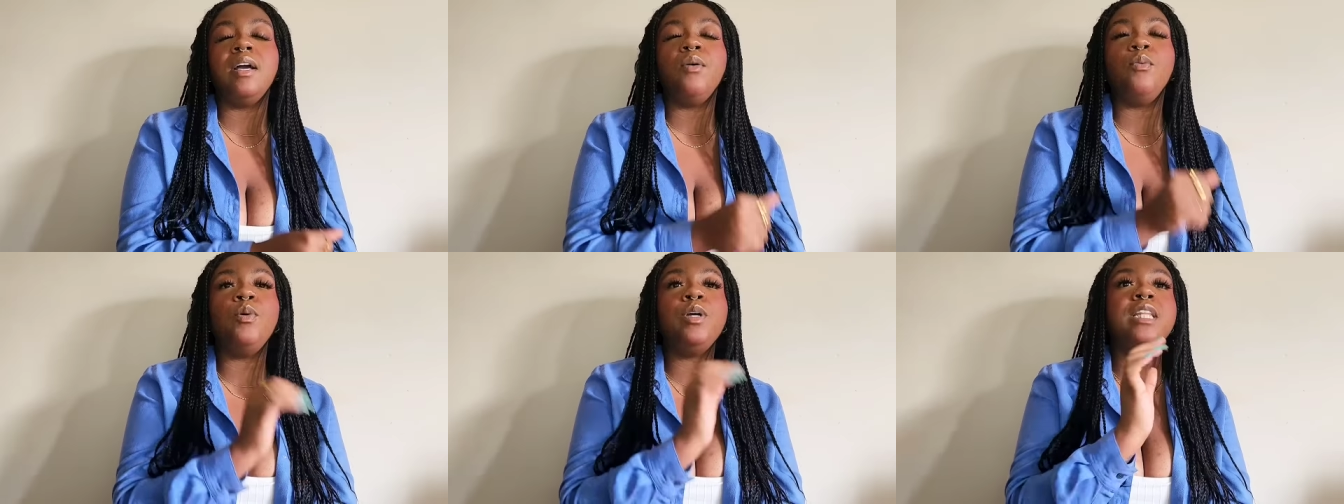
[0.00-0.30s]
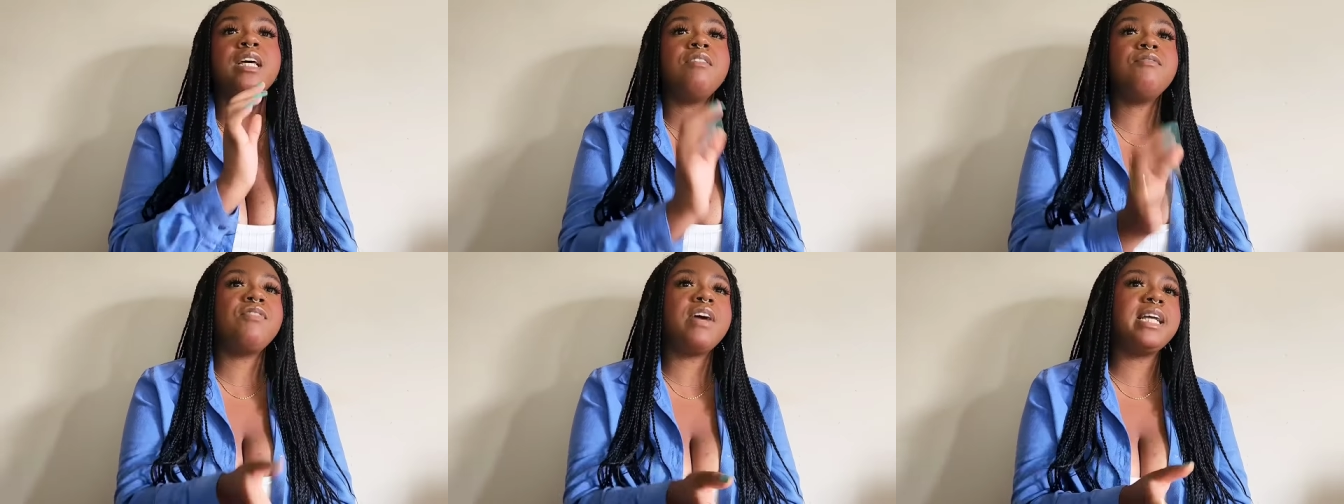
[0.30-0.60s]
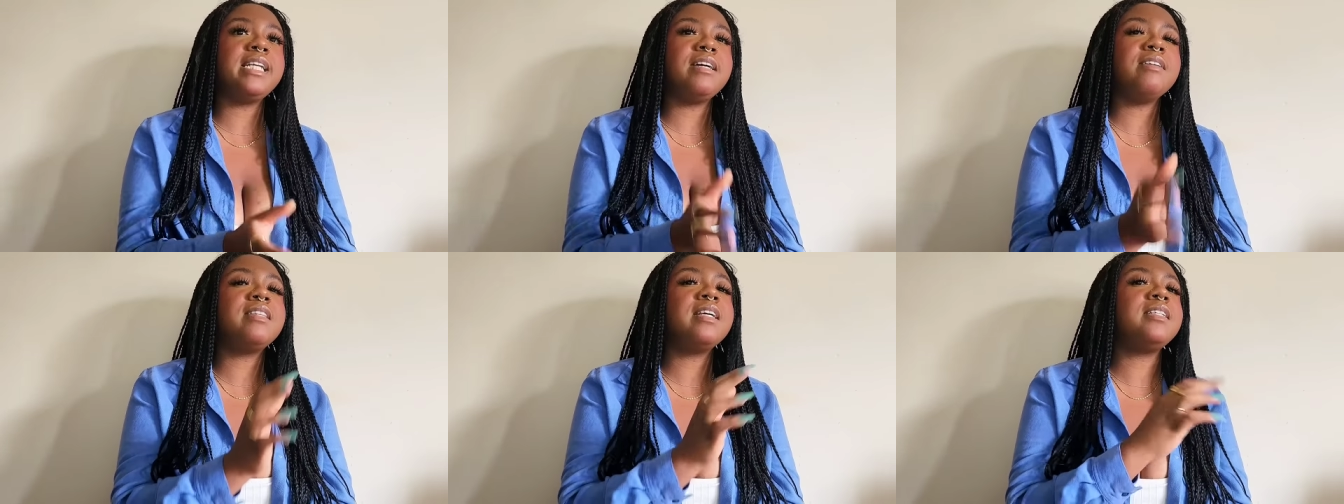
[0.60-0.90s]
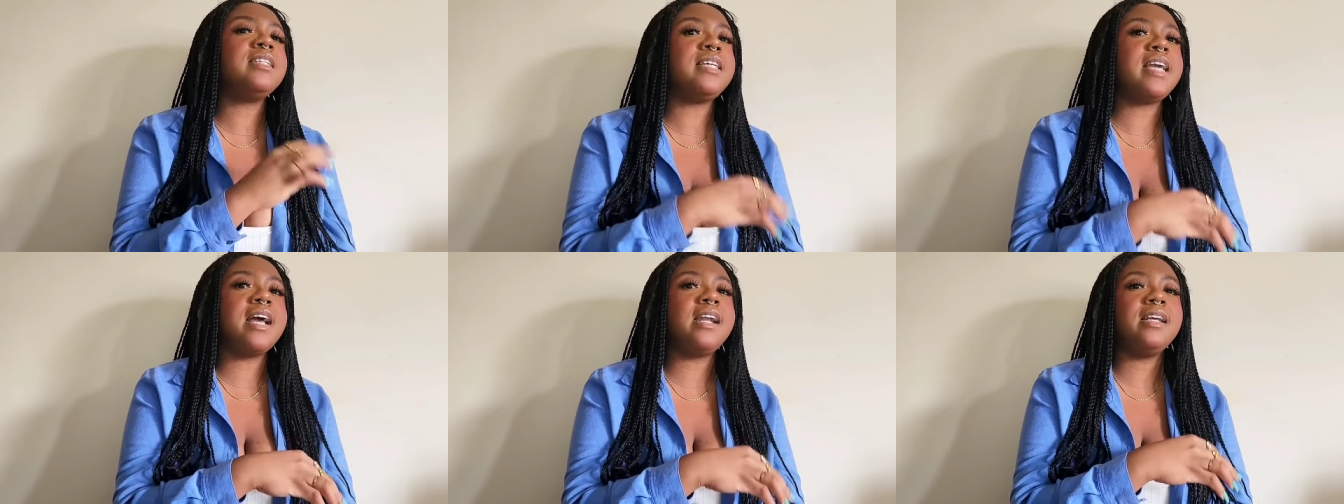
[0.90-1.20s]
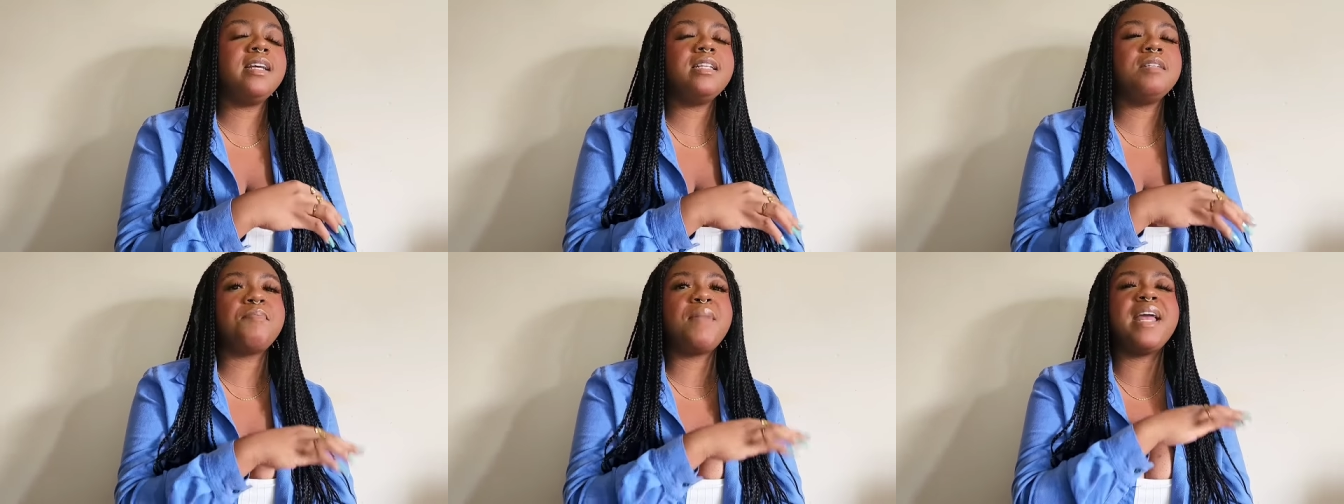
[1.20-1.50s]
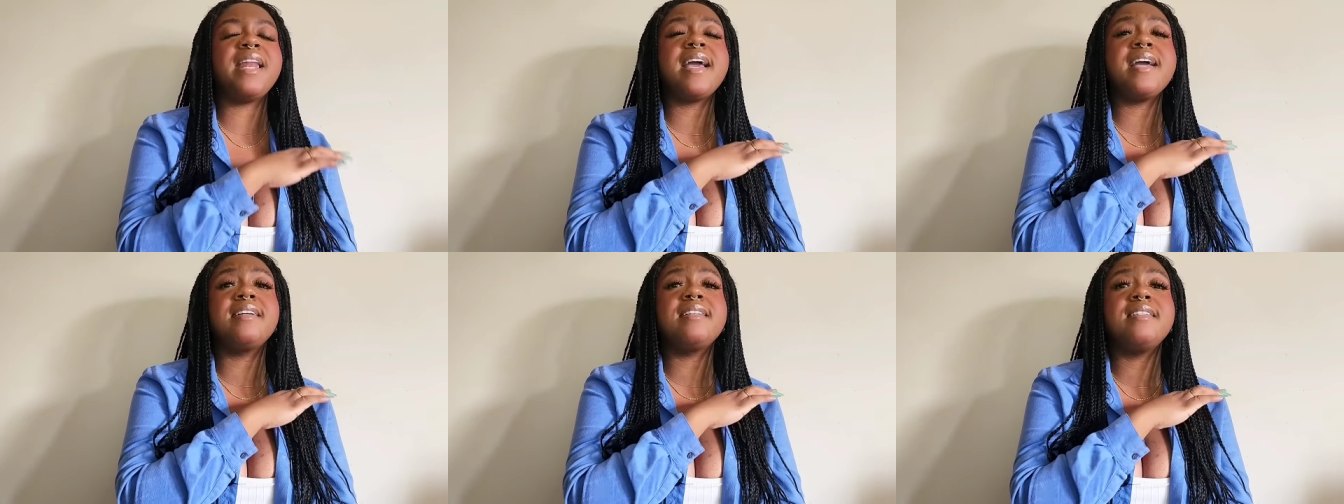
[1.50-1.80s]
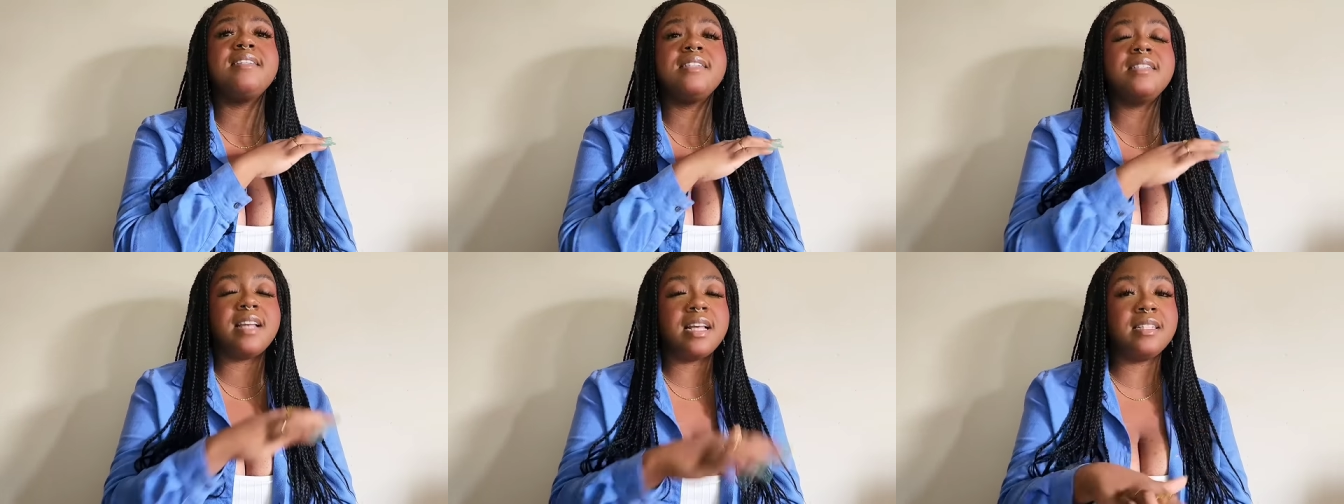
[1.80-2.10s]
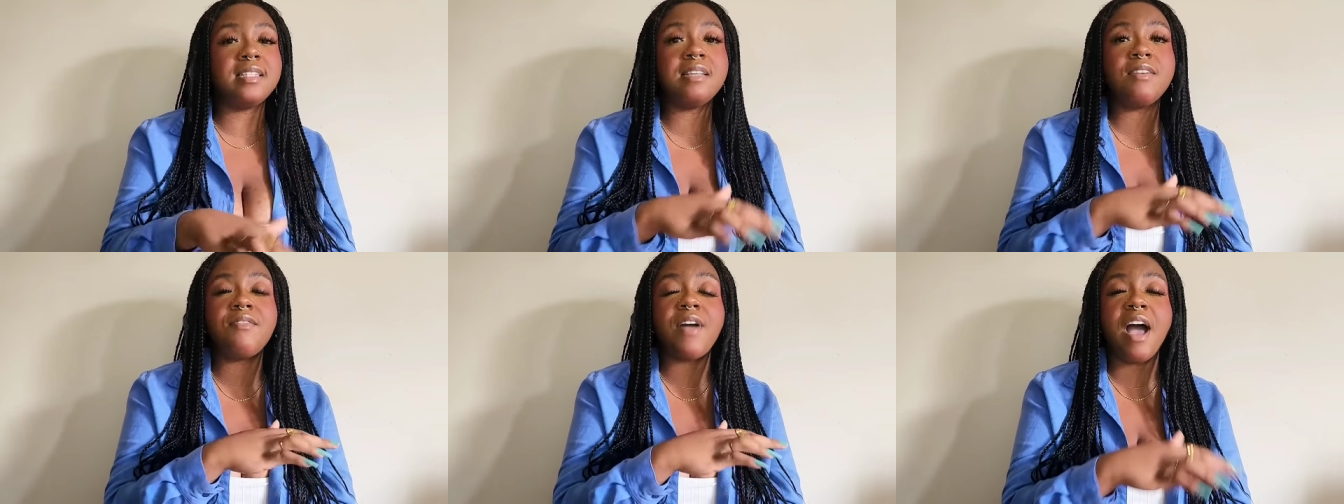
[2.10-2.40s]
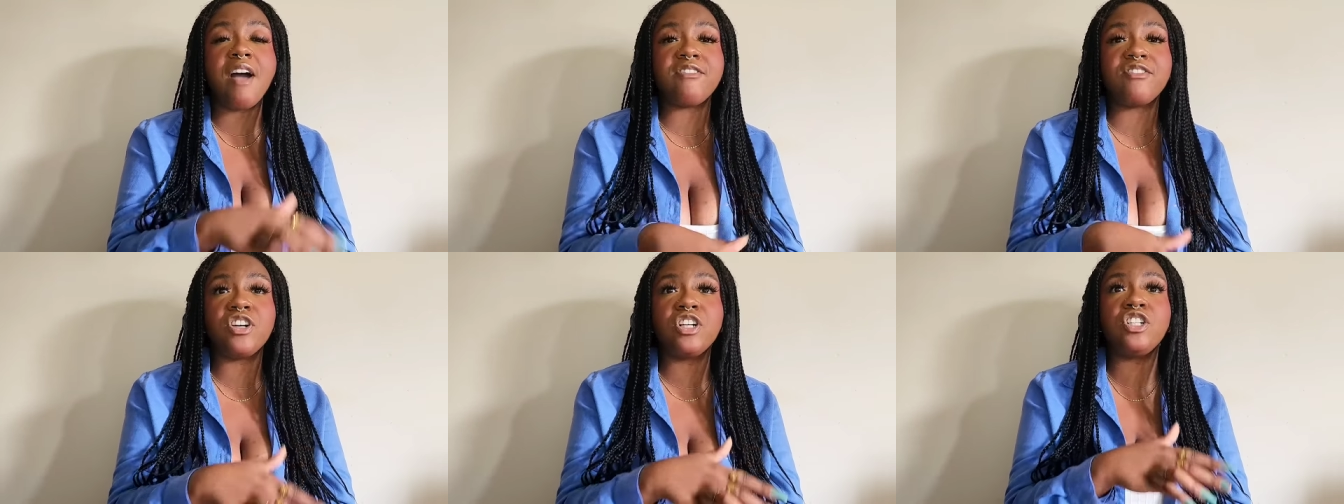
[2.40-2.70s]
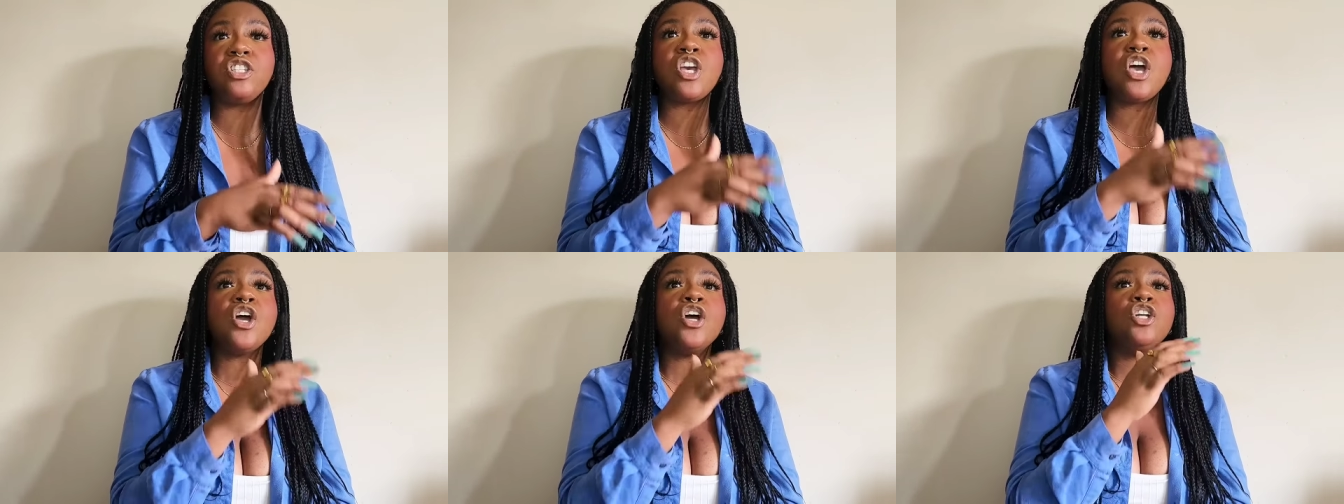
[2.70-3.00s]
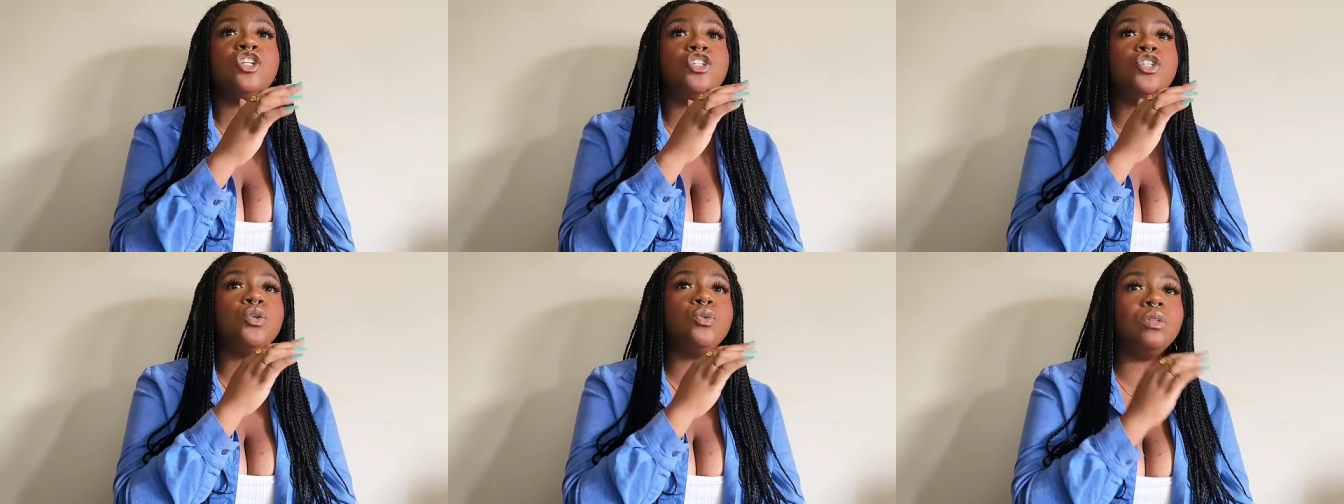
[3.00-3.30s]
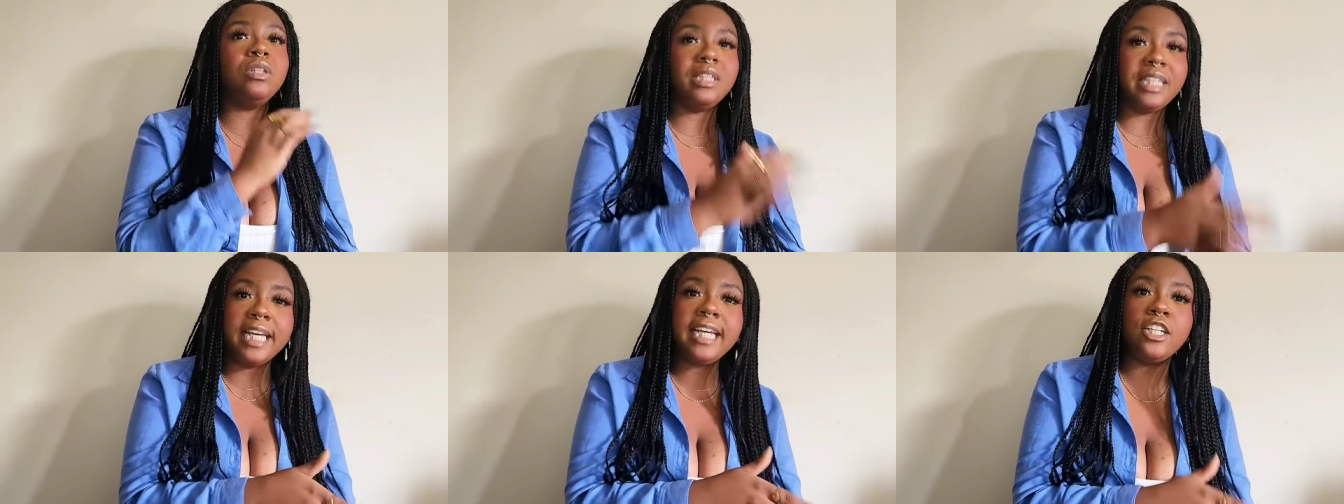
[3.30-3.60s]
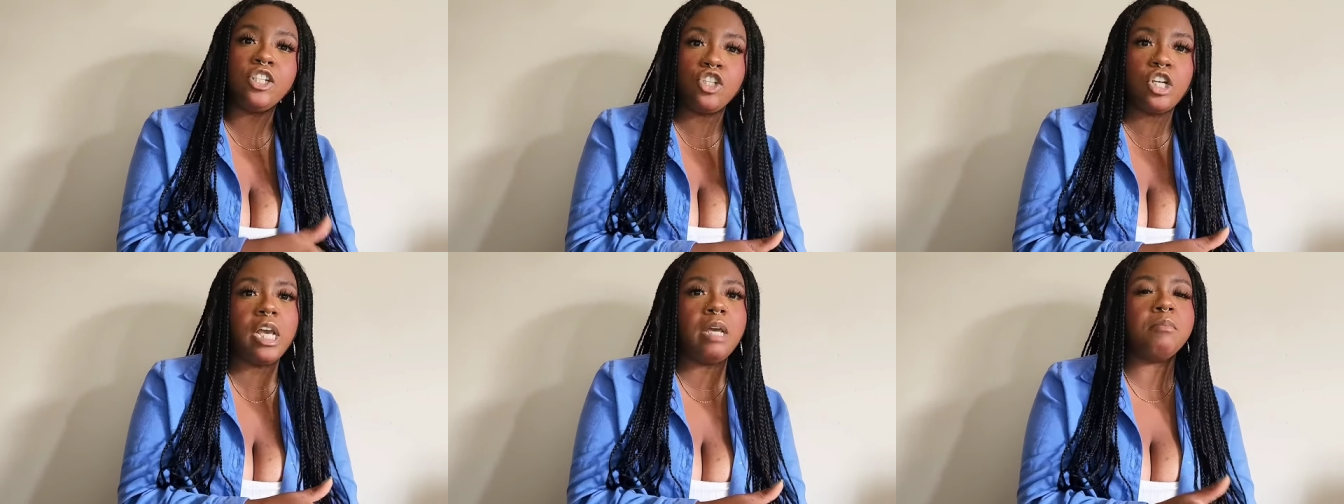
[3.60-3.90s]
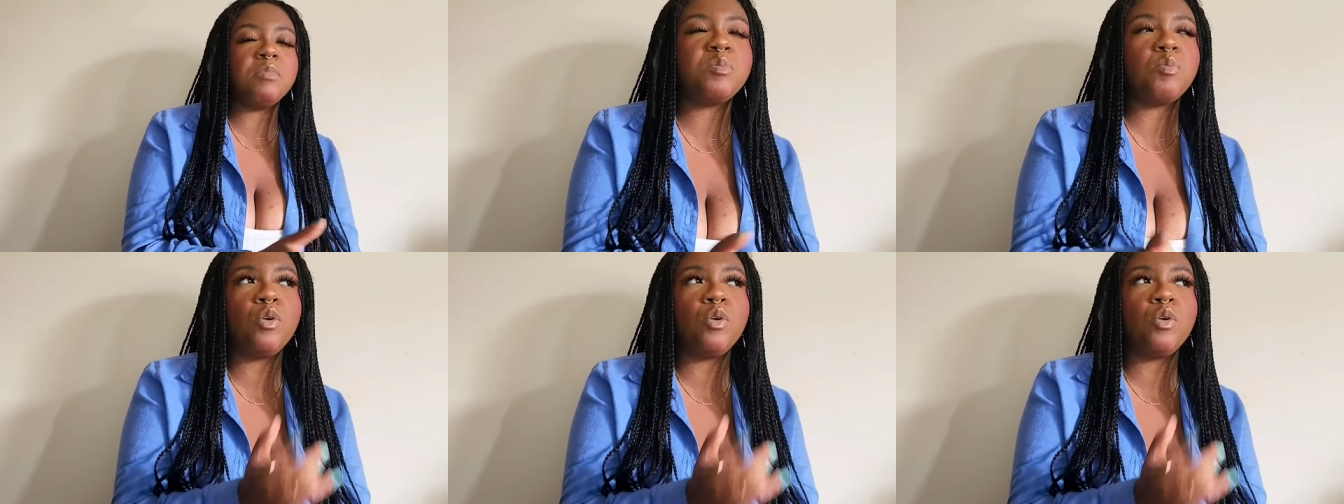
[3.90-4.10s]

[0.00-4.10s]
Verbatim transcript: We then find out that Tiana has made extensive efforts to link James,